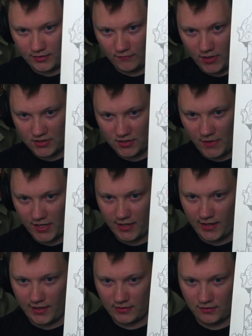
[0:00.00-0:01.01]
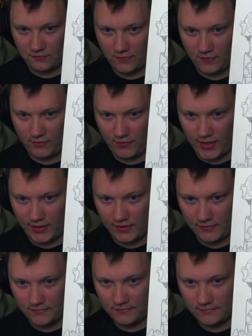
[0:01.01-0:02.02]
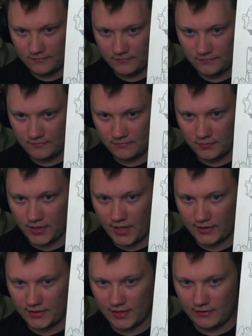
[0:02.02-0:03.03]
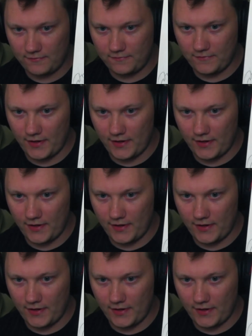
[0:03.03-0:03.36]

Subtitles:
was my character for a while. Blood Elf